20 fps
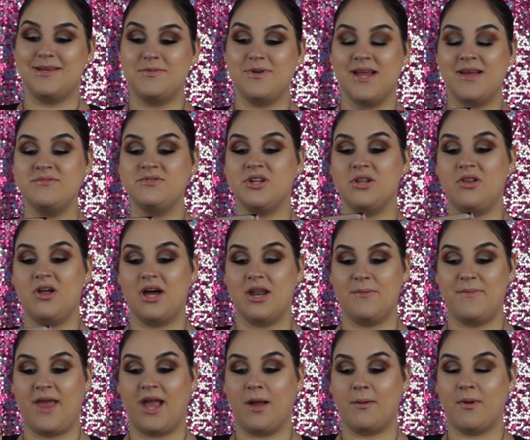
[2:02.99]
Sometimes a lot
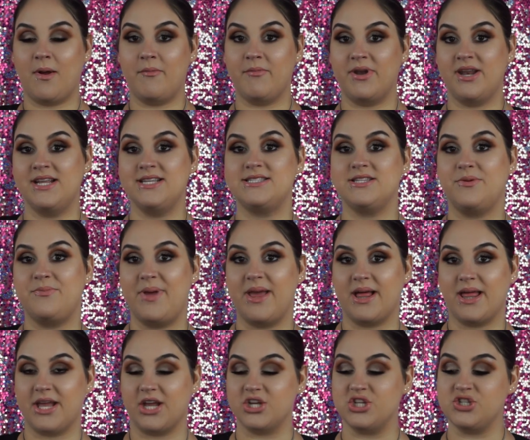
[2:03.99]
of makeup companies, they'll
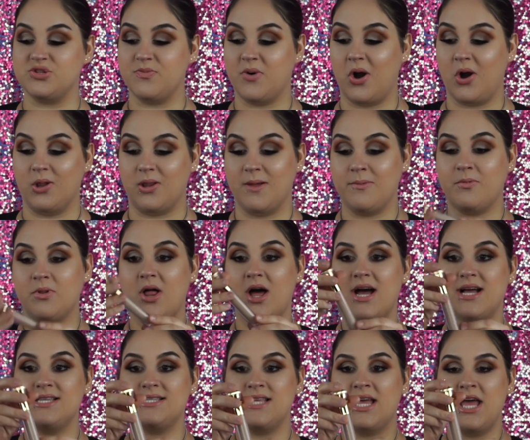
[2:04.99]
make, like, a small lip
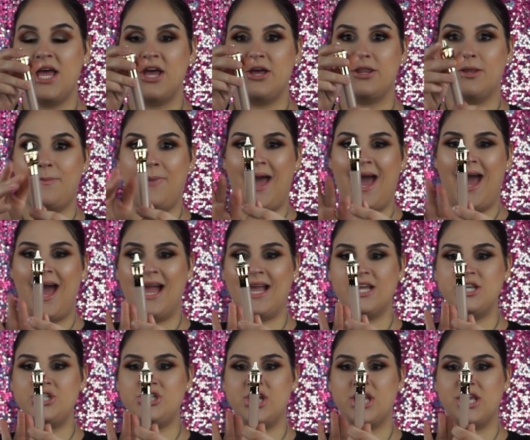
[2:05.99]
gloss. The
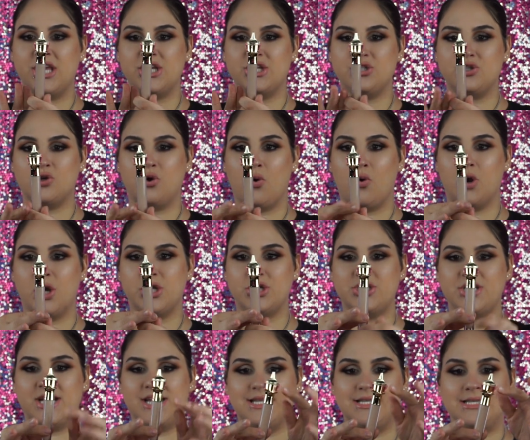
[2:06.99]
packaging is
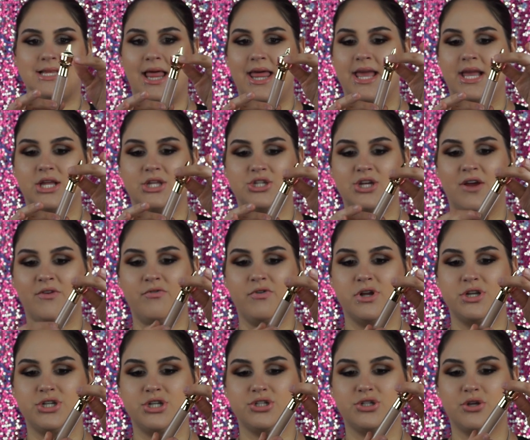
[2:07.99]
gorgeous. Like,
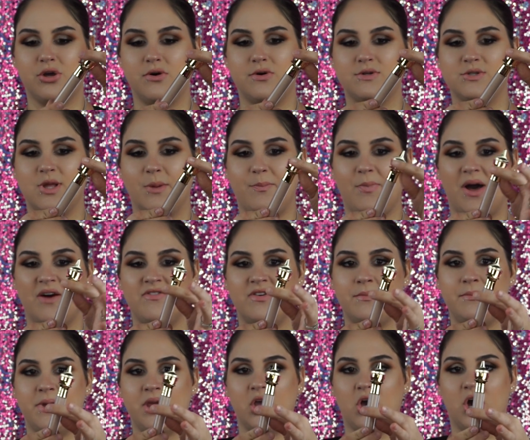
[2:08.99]
Jeffree just goes above
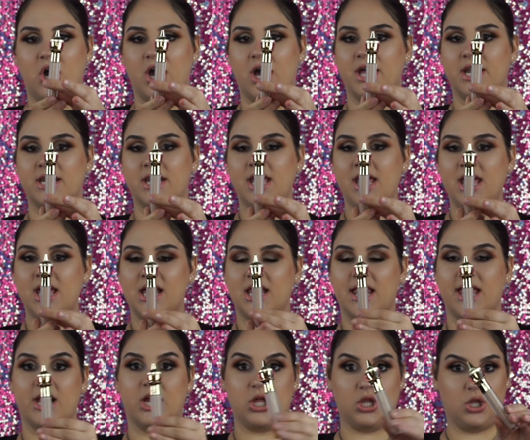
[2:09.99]
and beyond.
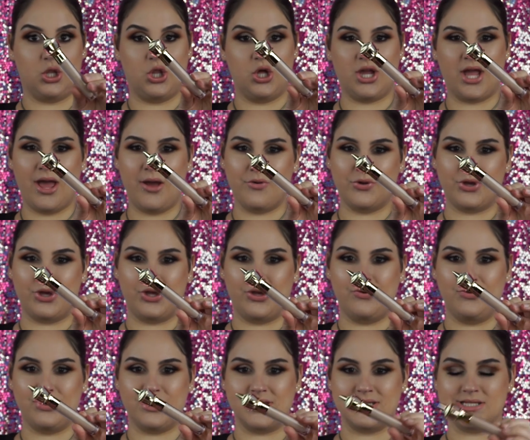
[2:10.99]
Like, look how
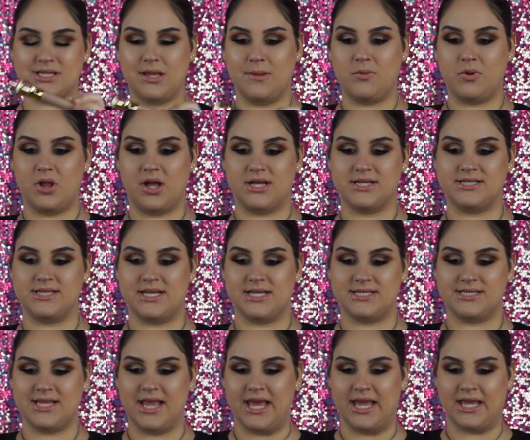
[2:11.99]
cute this lip gloss
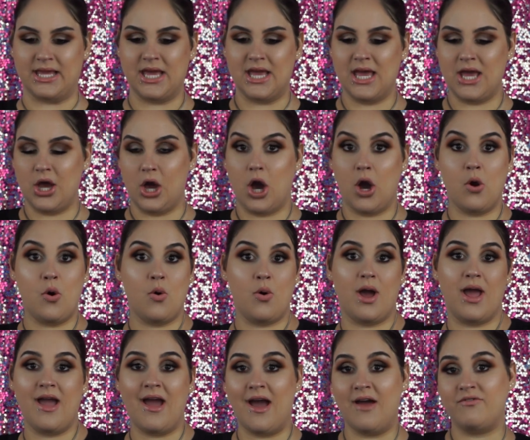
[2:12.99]
is. Like, oh,
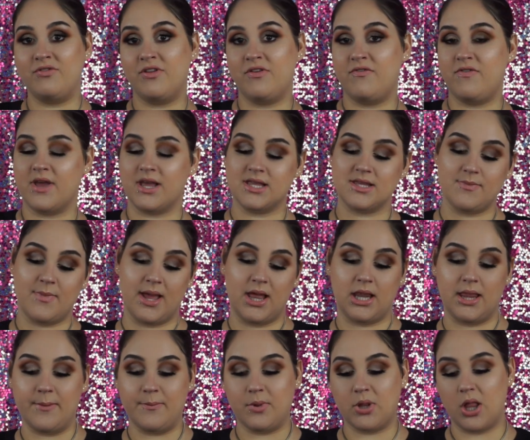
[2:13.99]
I have to fix
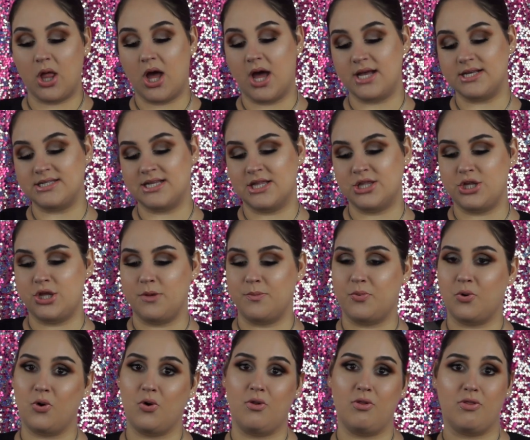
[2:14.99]
my lip gloss, and you
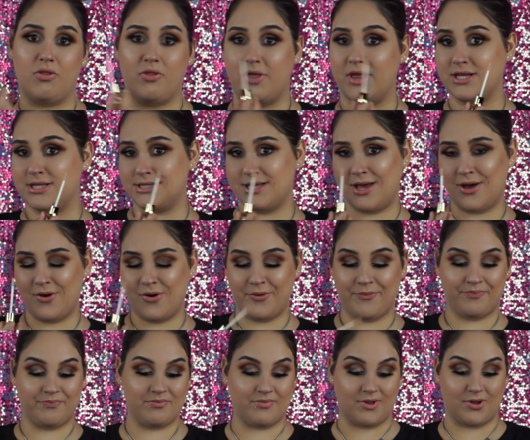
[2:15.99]
pull this
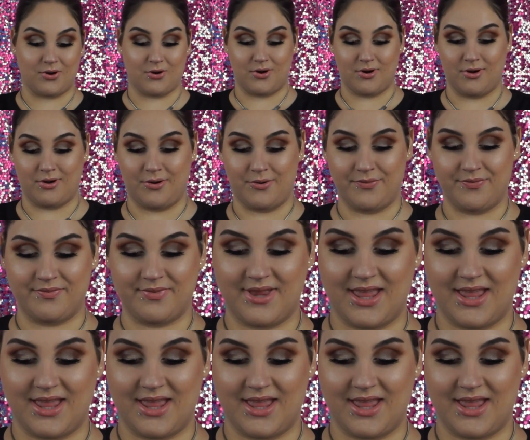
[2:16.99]
out? Girl.